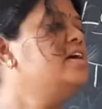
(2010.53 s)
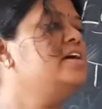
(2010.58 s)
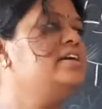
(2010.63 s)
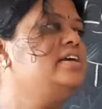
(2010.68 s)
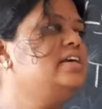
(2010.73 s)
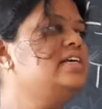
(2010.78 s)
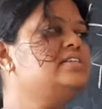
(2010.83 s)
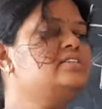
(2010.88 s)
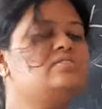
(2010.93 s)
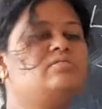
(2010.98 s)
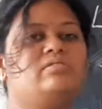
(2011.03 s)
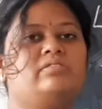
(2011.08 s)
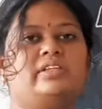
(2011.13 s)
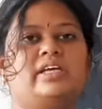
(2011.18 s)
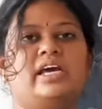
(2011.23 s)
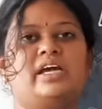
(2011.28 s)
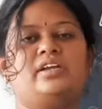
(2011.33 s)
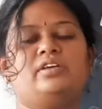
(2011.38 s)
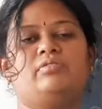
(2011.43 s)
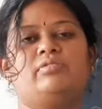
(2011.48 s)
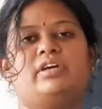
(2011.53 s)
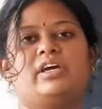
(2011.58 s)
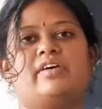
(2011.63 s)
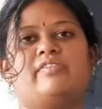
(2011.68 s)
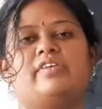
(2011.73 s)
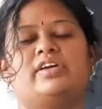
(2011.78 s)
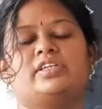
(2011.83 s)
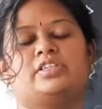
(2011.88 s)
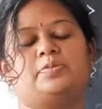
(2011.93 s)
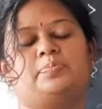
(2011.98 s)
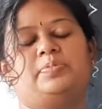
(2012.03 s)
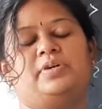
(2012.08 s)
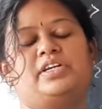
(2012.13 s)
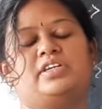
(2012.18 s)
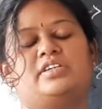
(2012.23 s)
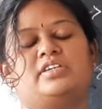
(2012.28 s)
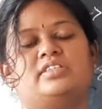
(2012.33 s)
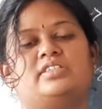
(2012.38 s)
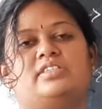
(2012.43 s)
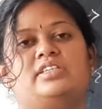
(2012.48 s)
Yes, no, there you have
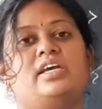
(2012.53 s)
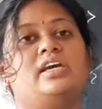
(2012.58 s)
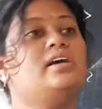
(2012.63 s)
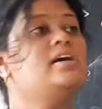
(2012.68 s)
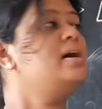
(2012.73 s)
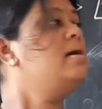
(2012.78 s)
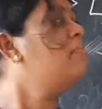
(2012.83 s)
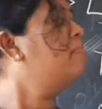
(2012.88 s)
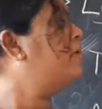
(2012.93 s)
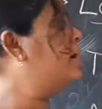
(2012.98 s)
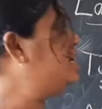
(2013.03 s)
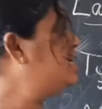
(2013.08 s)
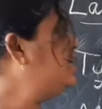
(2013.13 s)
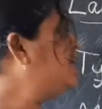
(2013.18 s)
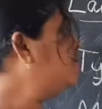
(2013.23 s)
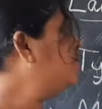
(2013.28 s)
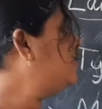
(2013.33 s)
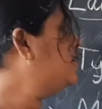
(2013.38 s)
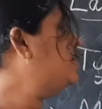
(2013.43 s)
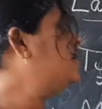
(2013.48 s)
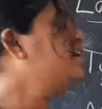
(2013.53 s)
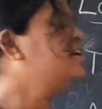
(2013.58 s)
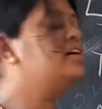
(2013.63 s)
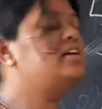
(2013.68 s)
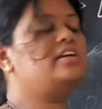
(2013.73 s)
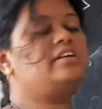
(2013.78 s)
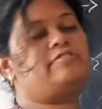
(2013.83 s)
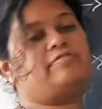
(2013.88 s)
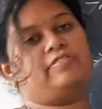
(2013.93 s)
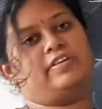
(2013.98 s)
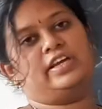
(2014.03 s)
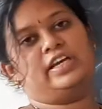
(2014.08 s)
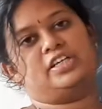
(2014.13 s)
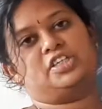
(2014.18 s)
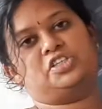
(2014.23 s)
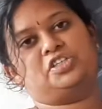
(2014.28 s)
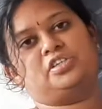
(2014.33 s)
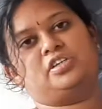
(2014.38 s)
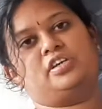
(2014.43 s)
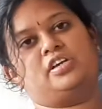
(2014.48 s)
experienced the multiple
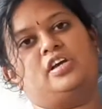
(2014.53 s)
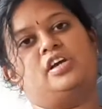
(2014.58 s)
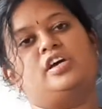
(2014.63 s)
reflection.